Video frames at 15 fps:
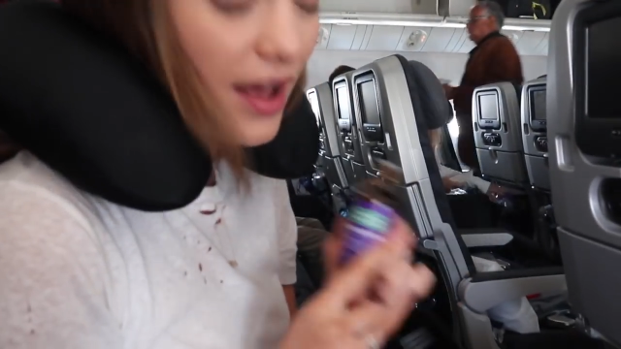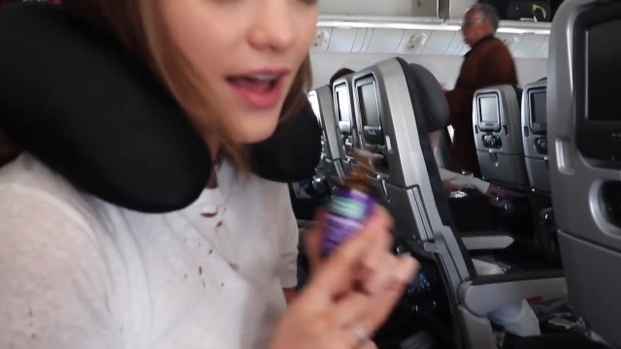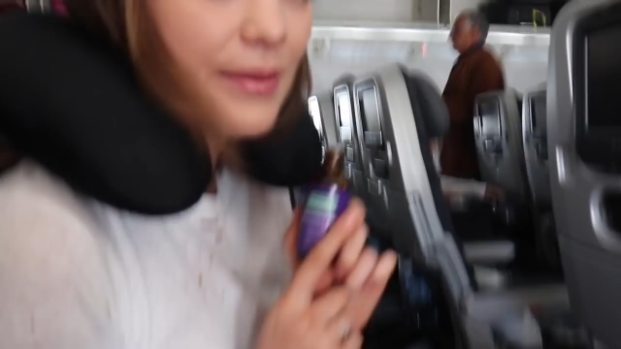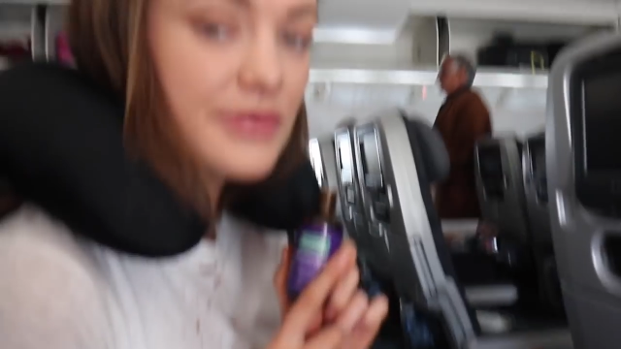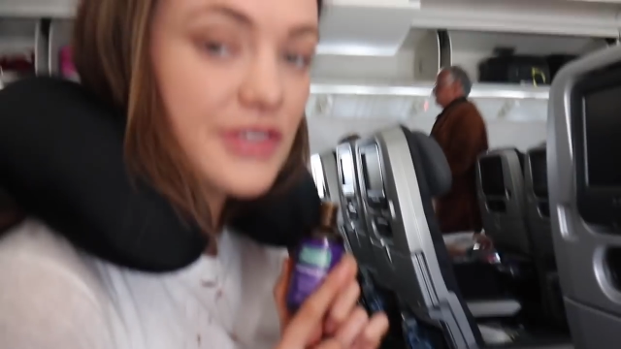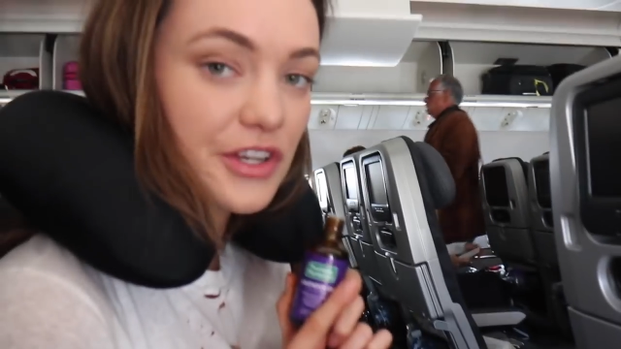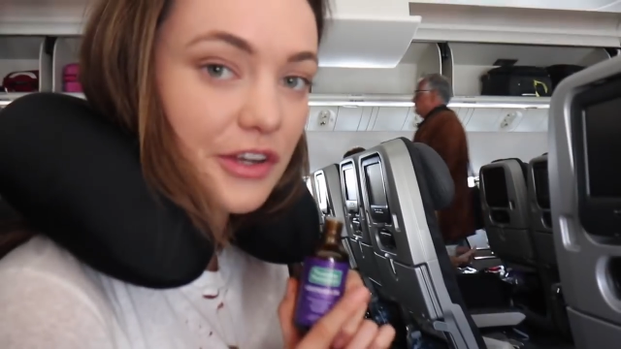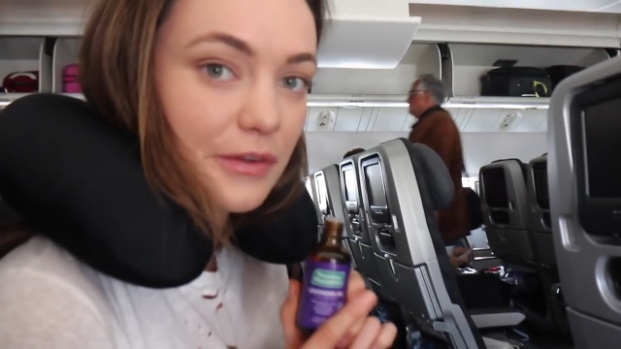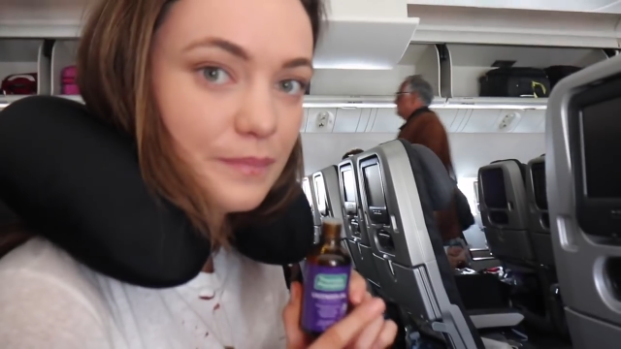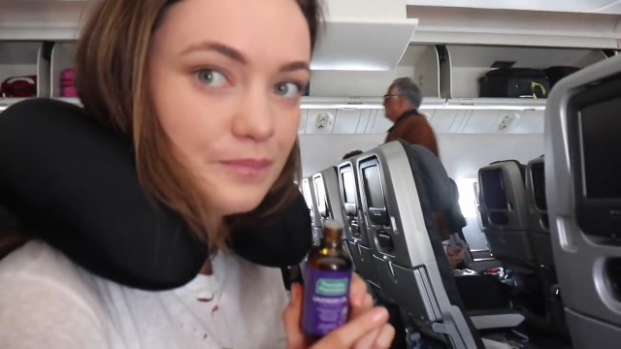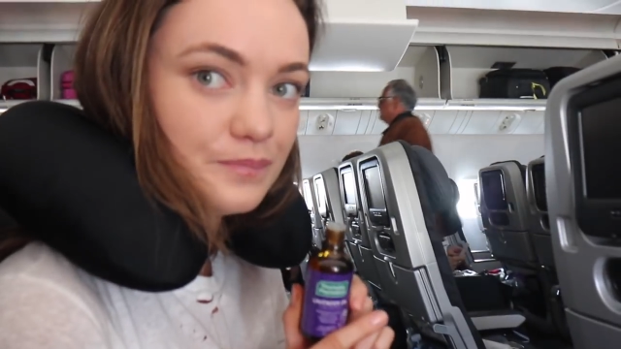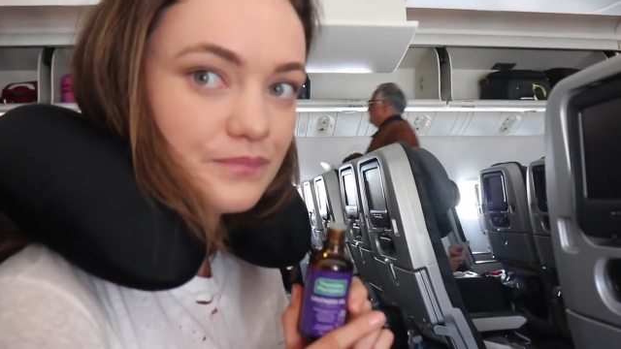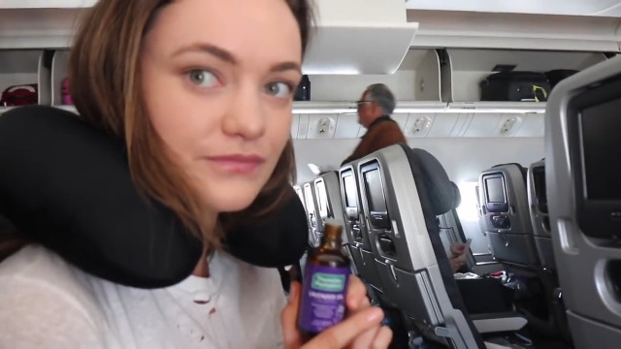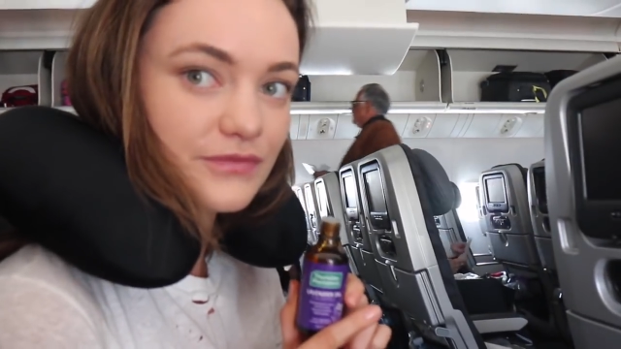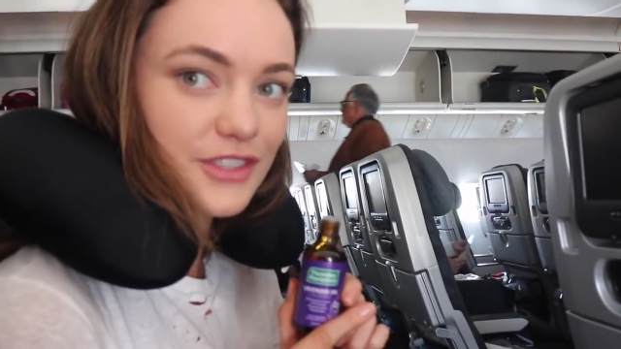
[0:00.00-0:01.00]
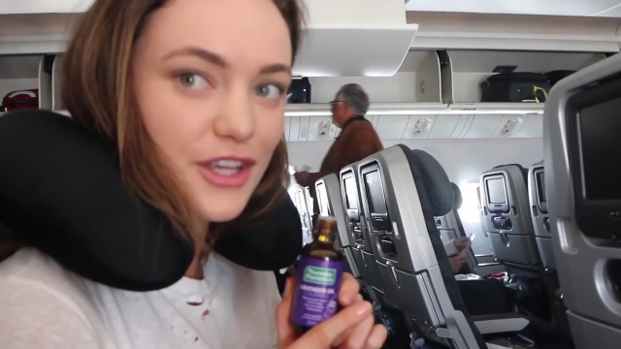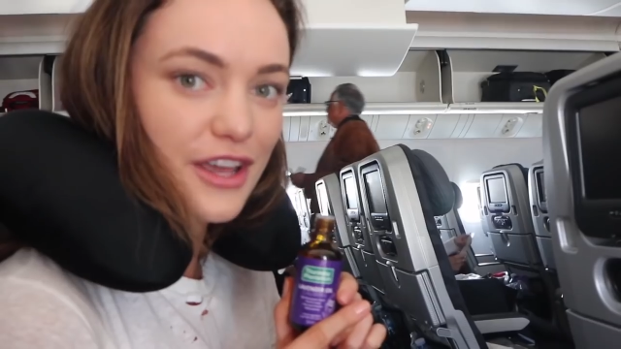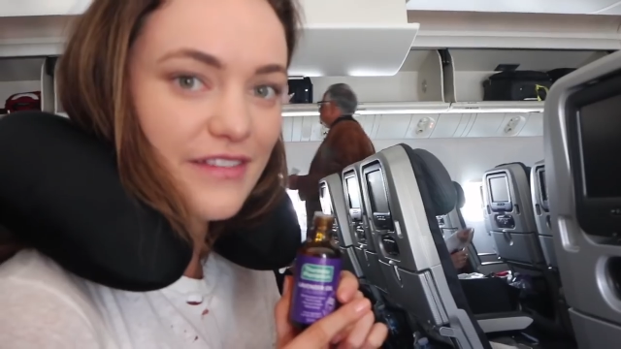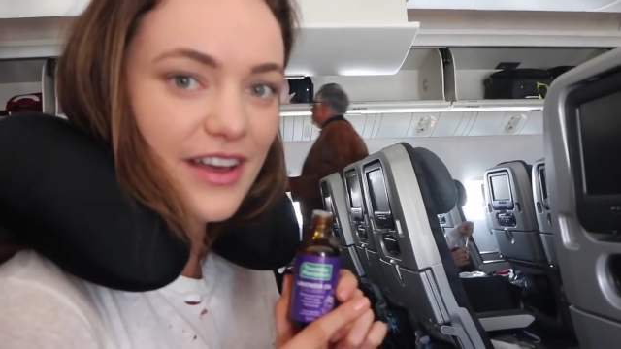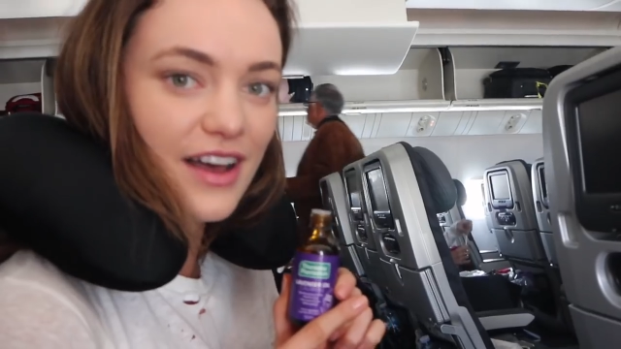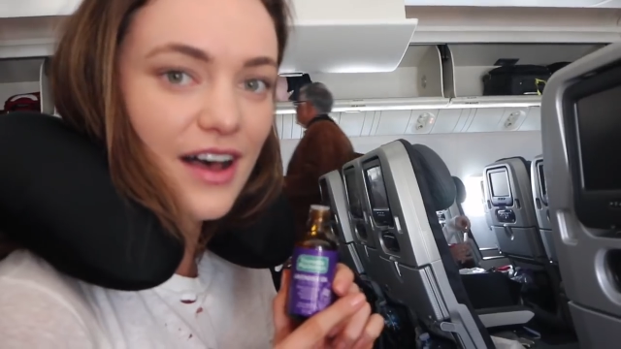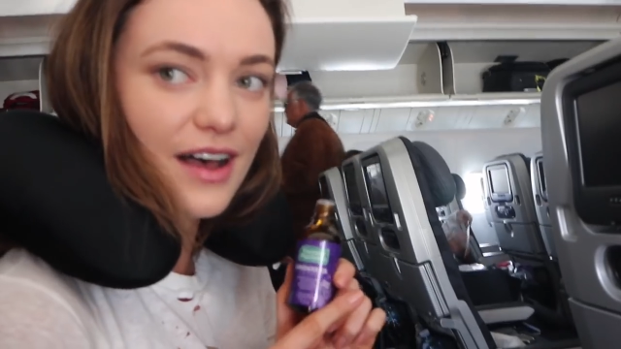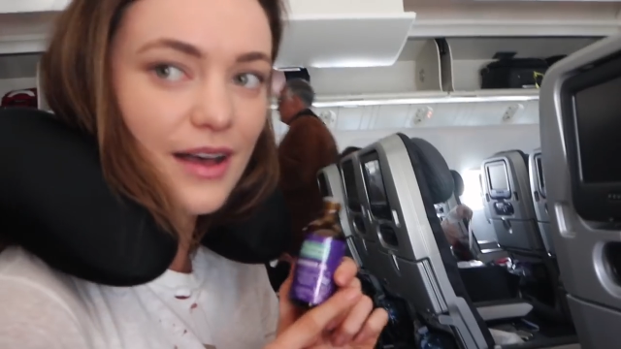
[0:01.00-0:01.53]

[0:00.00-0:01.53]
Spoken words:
calms you. So you have a